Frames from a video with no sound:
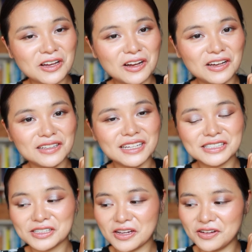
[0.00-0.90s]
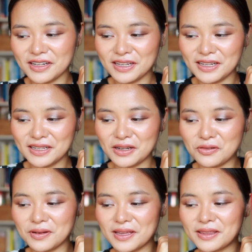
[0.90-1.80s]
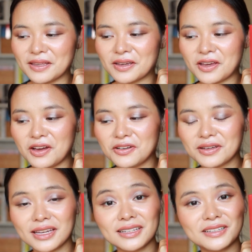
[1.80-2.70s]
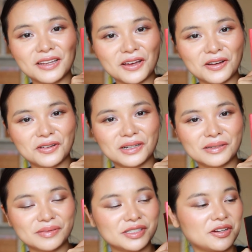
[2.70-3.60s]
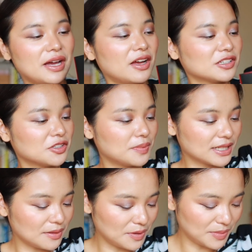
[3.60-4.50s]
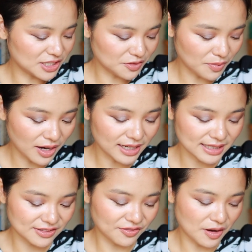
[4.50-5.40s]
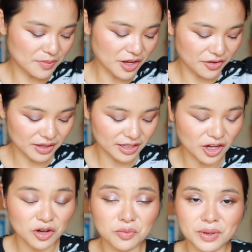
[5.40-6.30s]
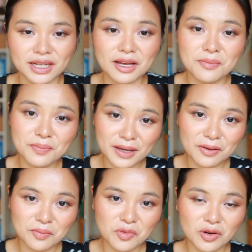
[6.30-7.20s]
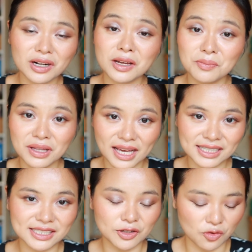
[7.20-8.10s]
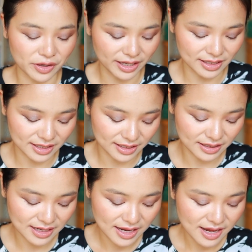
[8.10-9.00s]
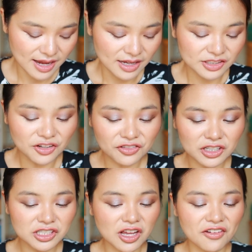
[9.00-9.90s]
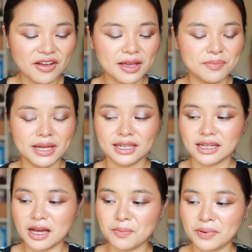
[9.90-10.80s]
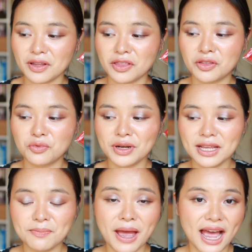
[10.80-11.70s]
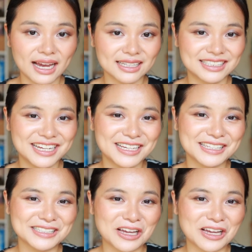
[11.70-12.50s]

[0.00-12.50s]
haul, let's go in with Koh Gen Do. So, I also picked up a bunch of products from Koh Gen Do, but a bit more complexion oriented. So first off, I picked up three packages